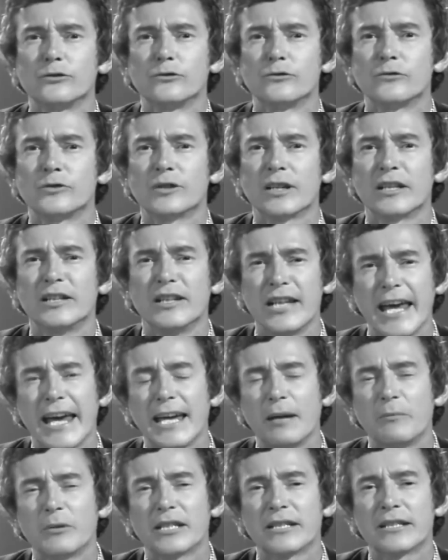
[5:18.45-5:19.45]
whose
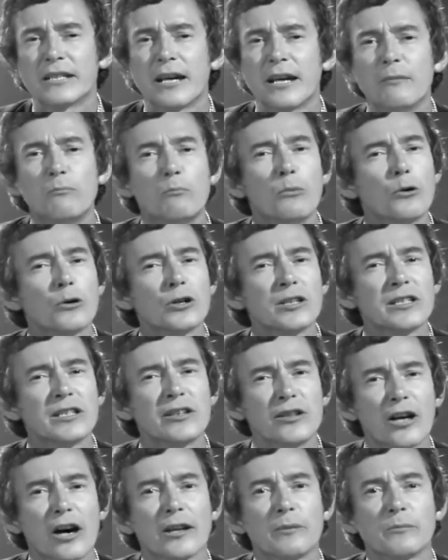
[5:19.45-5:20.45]
name is more
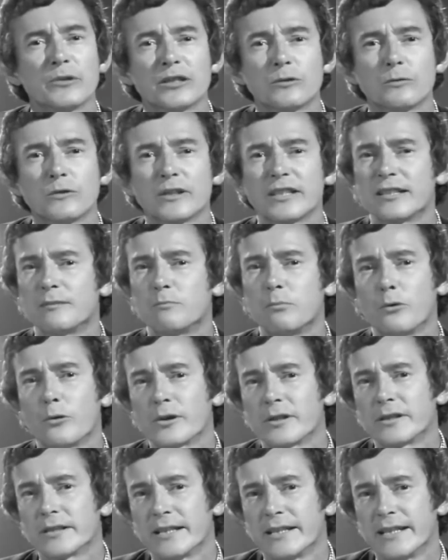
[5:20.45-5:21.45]
synonymous with
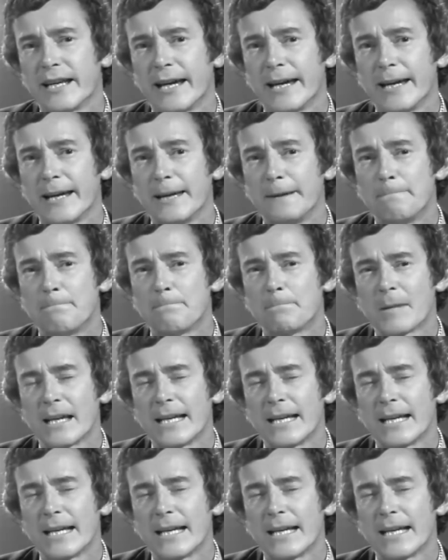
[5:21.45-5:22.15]
sport today.